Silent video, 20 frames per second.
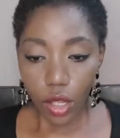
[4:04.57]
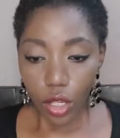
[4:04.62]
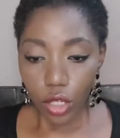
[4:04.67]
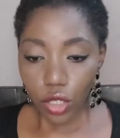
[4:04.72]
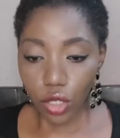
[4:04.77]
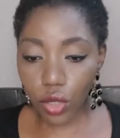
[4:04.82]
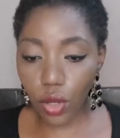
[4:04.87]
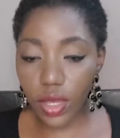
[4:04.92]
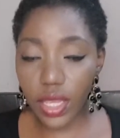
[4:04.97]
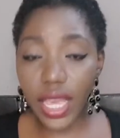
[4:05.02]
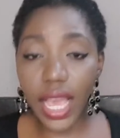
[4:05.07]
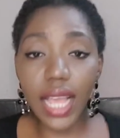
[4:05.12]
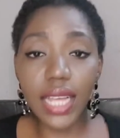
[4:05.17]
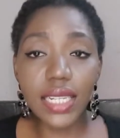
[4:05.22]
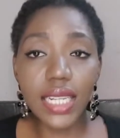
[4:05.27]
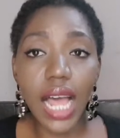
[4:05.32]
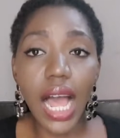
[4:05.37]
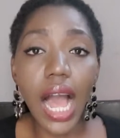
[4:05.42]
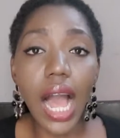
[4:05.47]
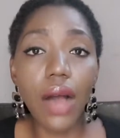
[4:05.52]
So here
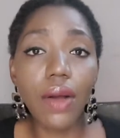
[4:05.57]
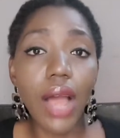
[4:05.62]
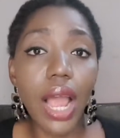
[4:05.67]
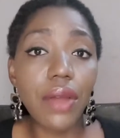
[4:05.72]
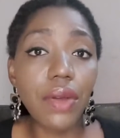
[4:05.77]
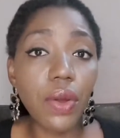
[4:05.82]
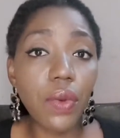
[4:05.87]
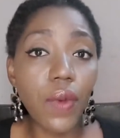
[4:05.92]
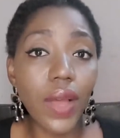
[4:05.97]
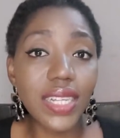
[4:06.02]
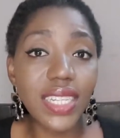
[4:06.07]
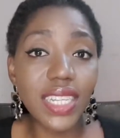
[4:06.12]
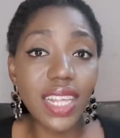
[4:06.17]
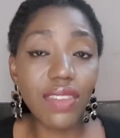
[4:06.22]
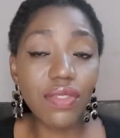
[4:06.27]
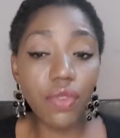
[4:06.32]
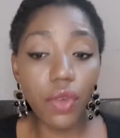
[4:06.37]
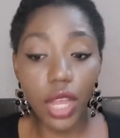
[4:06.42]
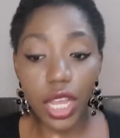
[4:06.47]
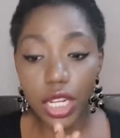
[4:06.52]
is how I
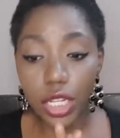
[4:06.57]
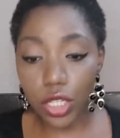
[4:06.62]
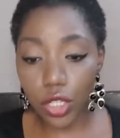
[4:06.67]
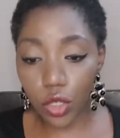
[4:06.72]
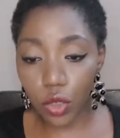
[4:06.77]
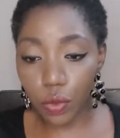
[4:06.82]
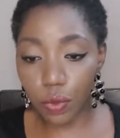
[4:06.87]
requested for a new